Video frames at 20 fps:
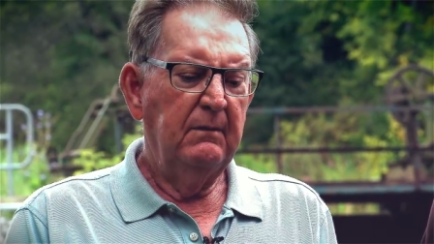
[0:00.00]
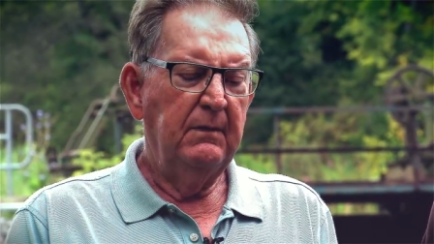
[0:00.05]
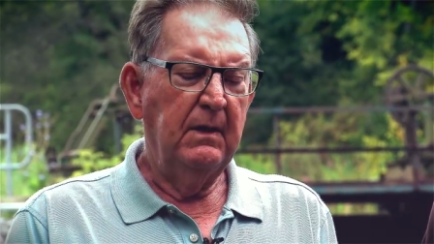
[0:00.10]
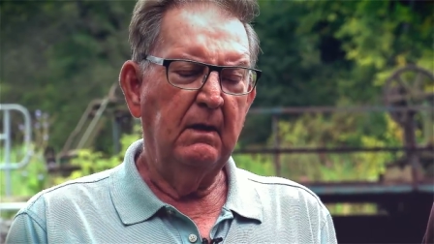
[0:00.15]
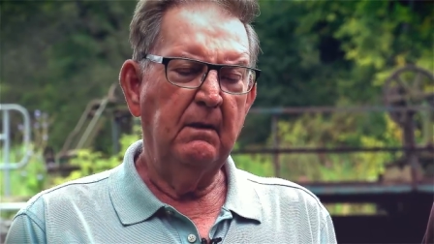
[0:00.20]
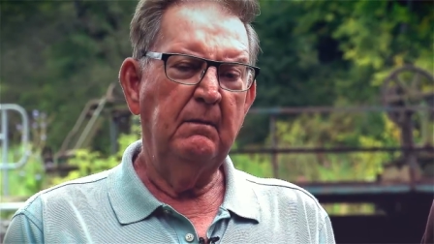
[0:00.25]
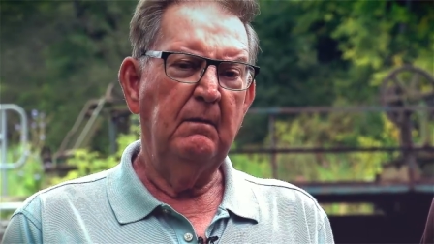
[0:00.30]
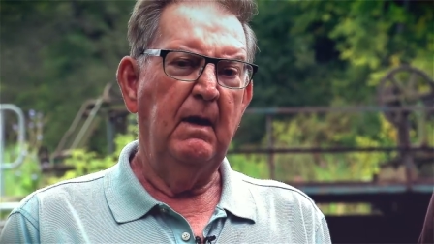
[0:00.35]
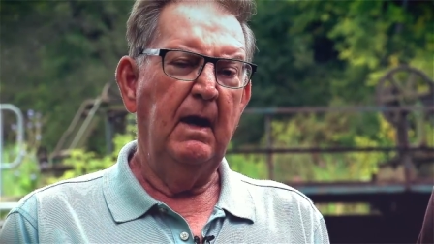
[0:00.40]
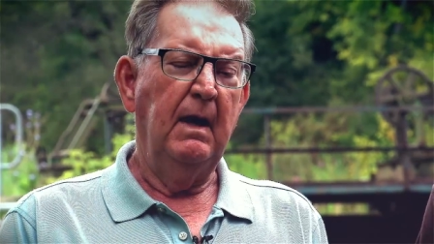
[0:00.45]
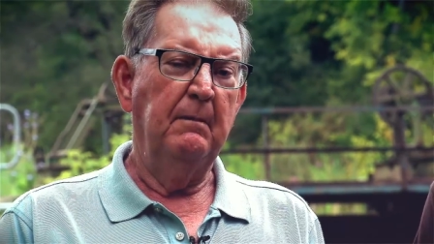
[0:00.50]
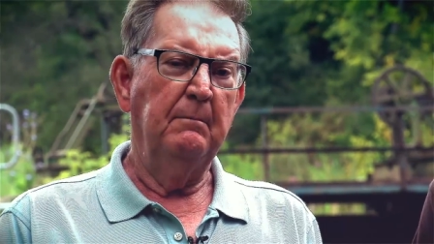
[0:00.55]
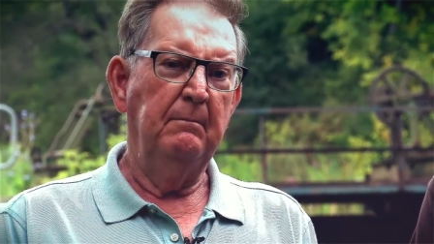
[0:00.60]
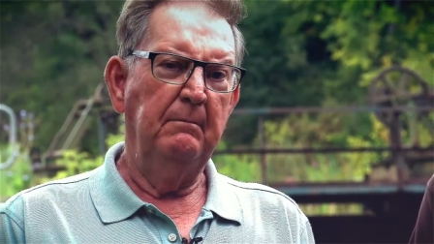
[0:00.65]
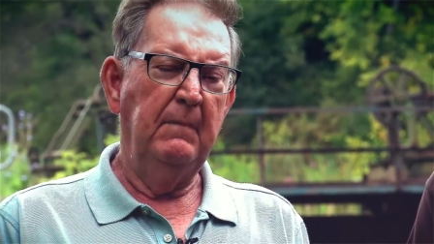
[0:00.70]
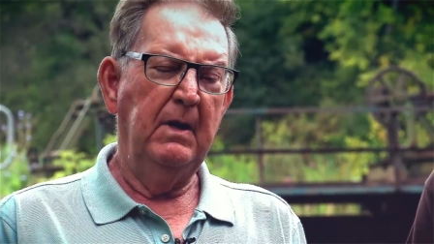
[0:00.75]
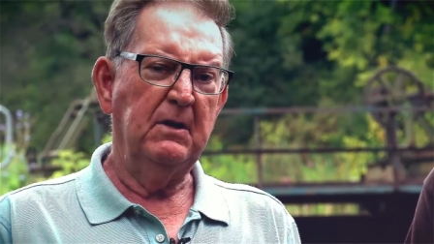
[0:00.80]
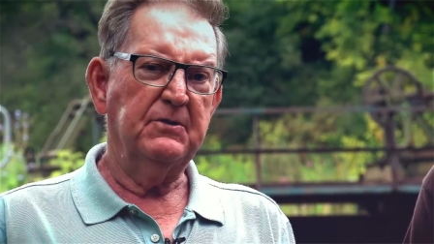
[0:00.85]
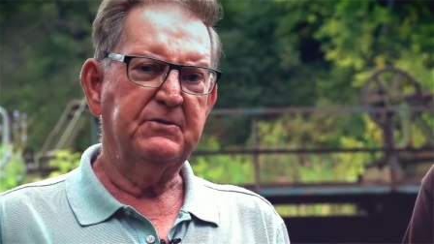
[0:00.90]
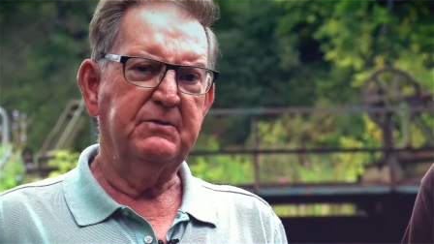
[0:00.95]
The
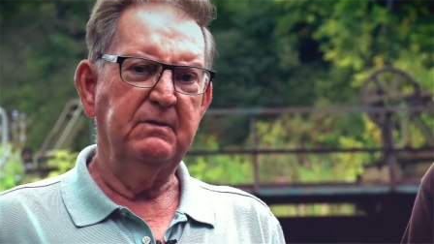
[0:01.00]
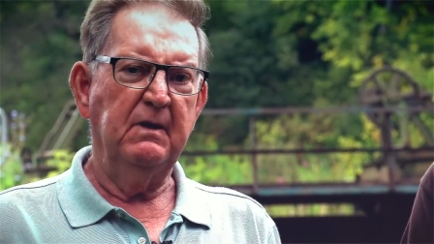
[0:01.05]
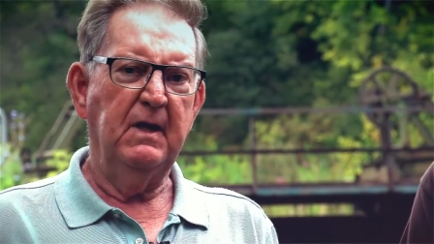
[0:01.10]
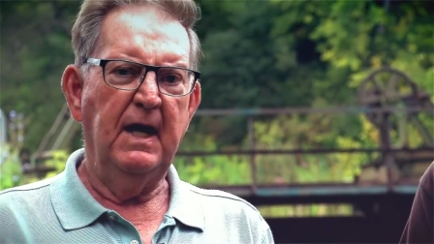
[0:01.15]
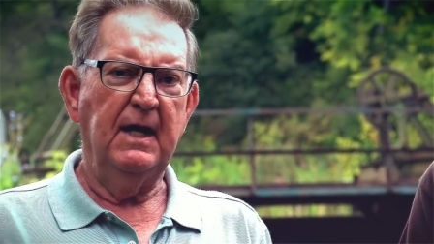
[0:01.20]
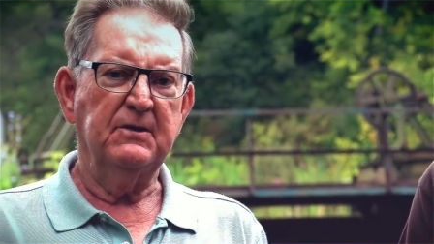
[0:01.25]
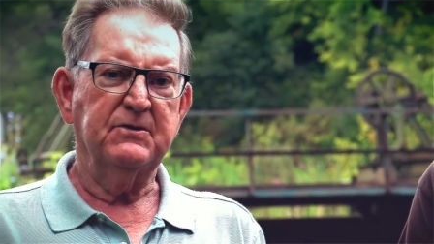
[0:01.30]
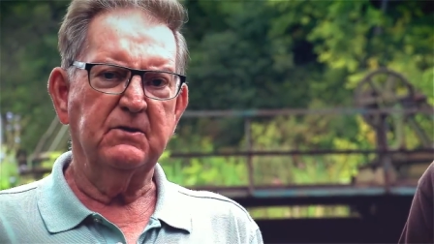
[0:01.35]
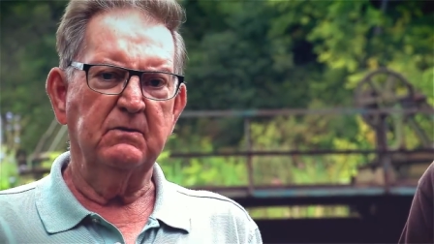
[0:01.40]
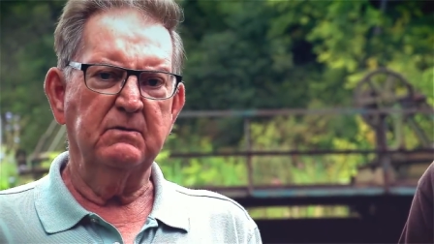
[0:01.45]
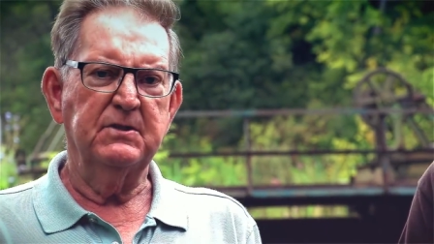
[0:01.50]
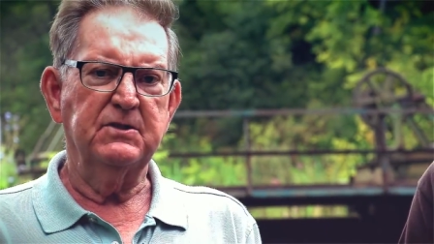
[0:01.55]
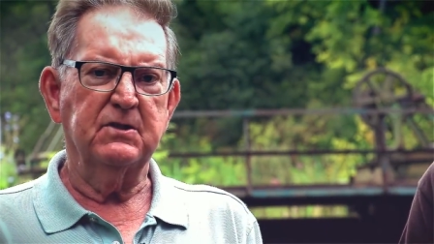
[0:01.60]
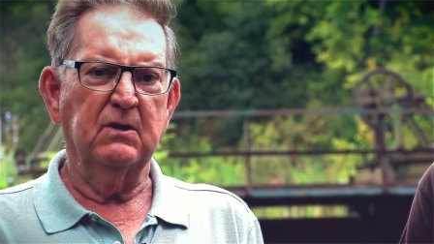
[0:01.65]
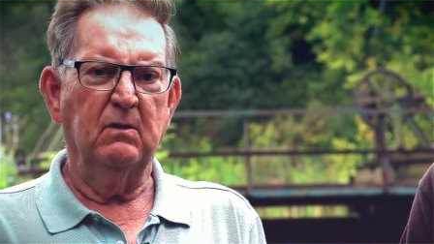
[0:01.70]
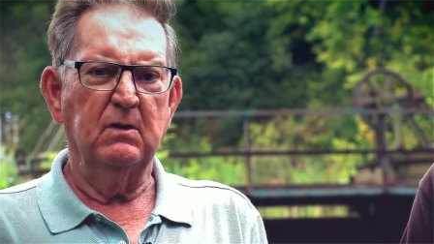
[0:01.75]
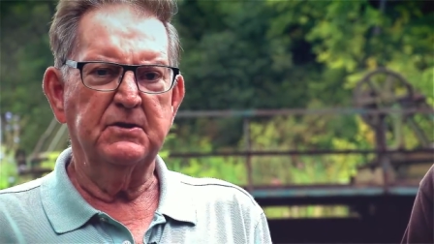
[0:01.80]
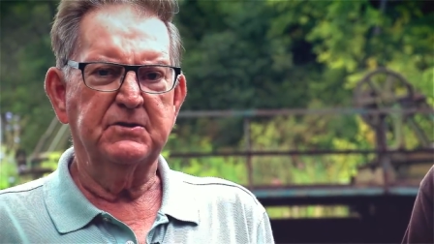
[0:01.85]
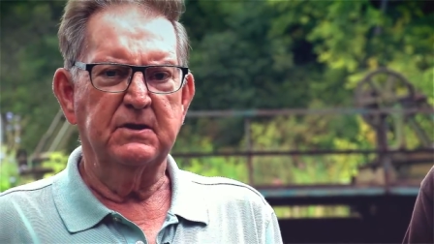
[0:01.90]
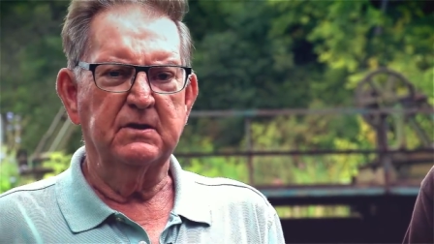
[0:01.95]
Ministry of Natural
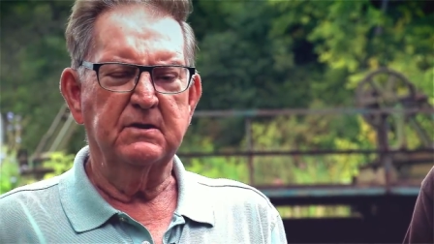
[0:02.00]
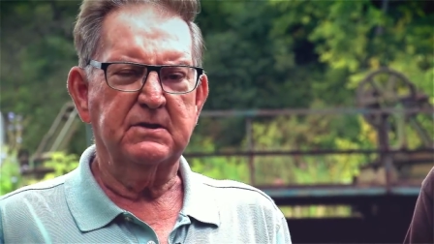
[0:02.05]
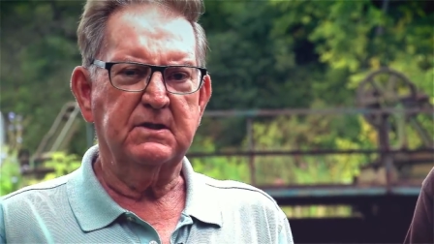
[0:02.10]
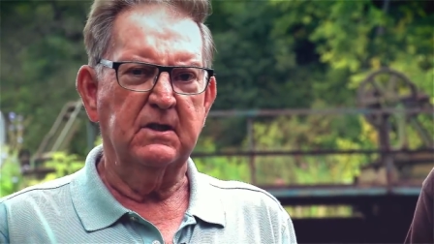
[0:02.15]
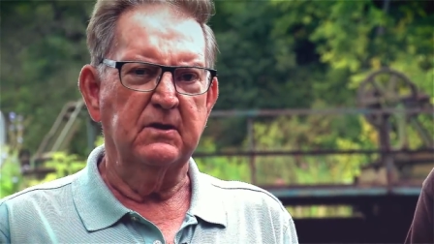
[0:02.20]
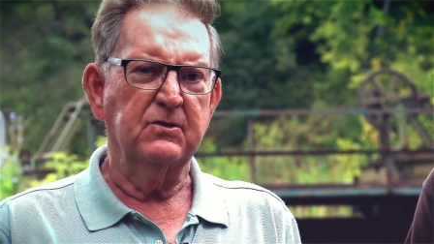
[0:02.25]
Resources